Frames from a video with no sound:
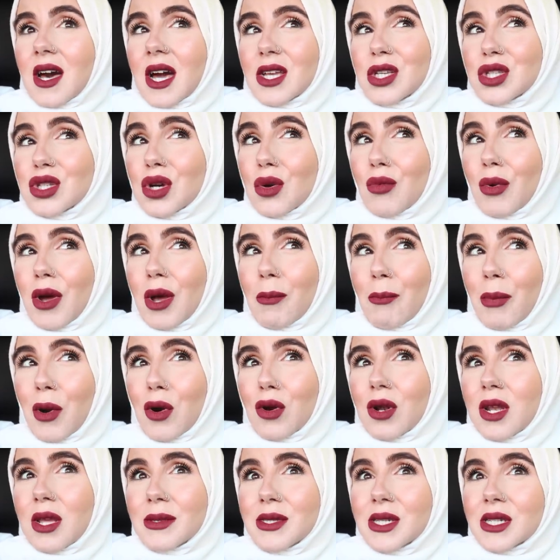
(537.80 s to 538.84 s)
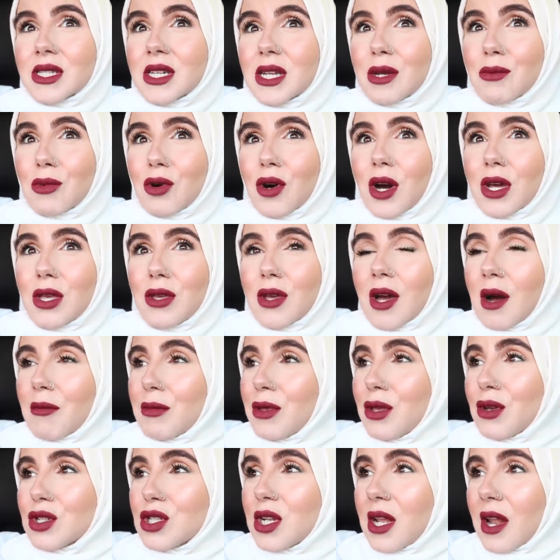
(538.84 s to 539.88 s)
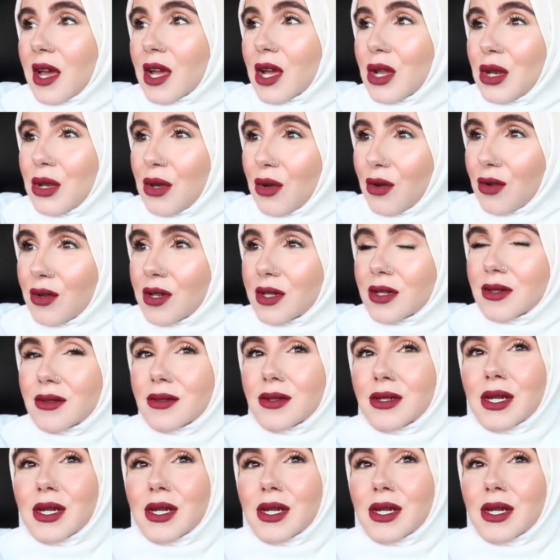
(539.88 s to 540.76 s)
I just don't wear bold lipsticks anymore. I, I'm usually like a nude